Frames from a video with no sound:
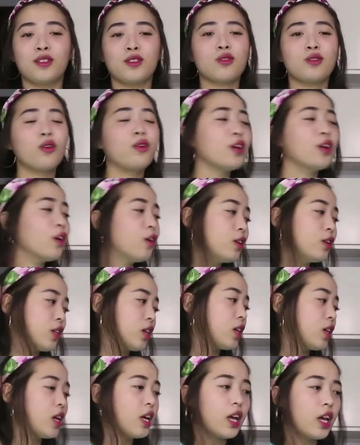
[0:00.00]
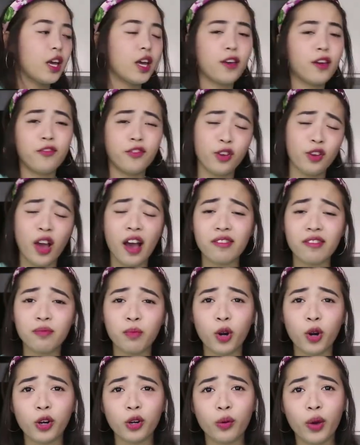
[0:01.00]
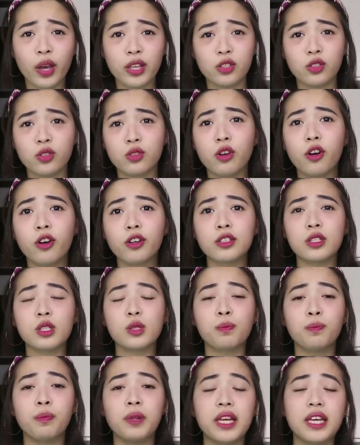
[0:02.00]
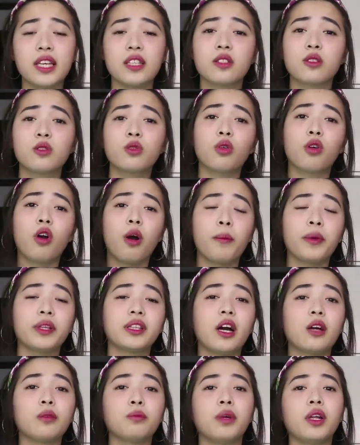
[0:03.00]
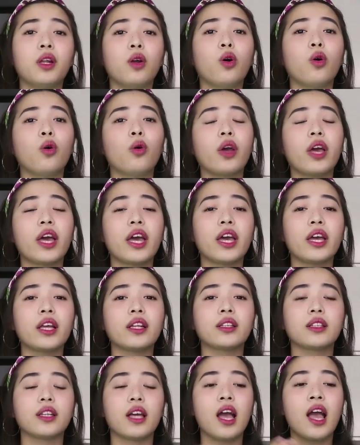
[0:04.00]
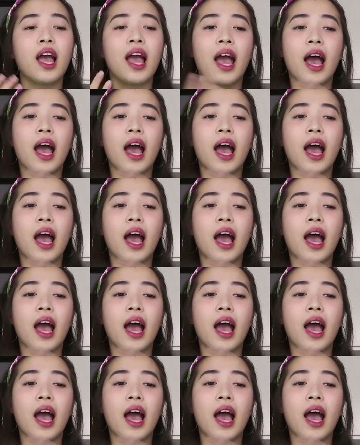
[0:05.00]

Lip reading: So yun, if you have more questions, please do comment down below and